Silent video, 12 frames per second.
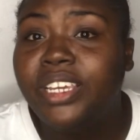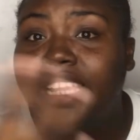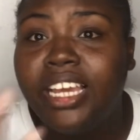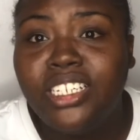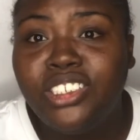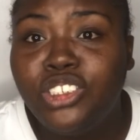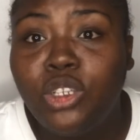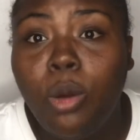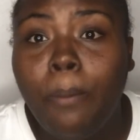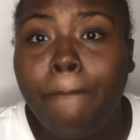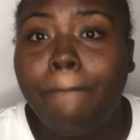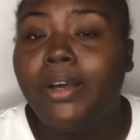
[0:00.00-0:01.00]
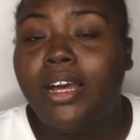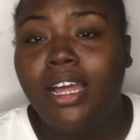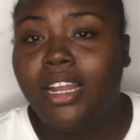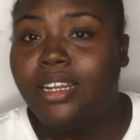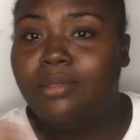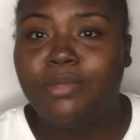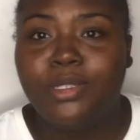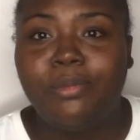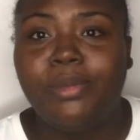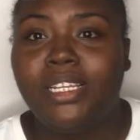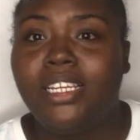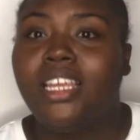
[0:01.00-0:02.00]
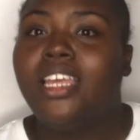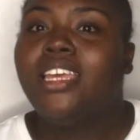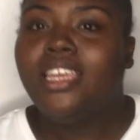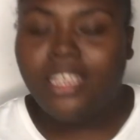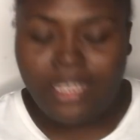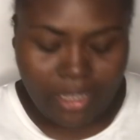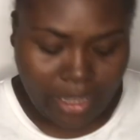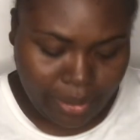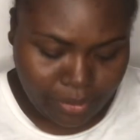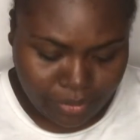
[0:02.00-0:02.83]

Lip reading: can jump, all of them, somebody, yeah.